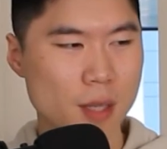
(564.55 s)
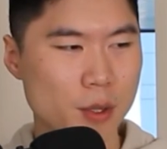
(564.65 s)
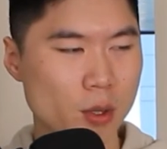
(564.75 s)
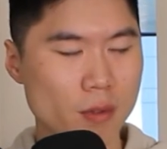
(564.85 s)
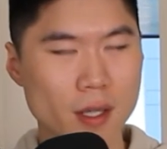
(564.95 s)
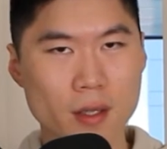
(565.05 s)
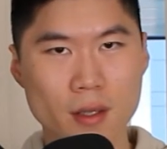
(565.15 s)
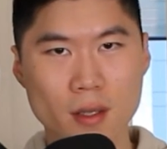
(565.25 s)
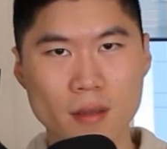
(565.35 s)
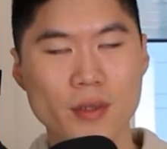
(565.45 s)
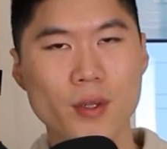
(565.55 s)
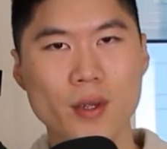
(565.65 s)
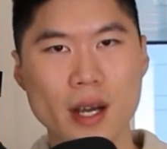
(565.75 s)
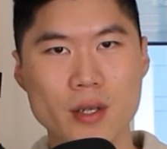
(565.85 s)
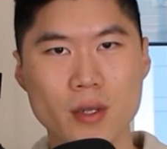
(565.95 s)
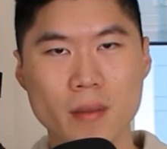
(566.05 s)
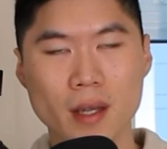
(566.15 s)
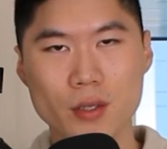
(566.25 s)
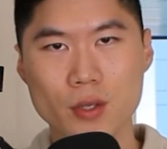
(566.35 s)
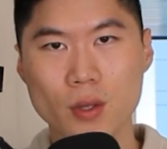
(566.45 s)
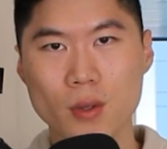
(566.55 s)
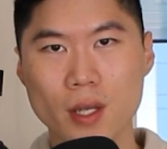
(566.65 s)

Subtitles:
let me know if any of you actually managed to do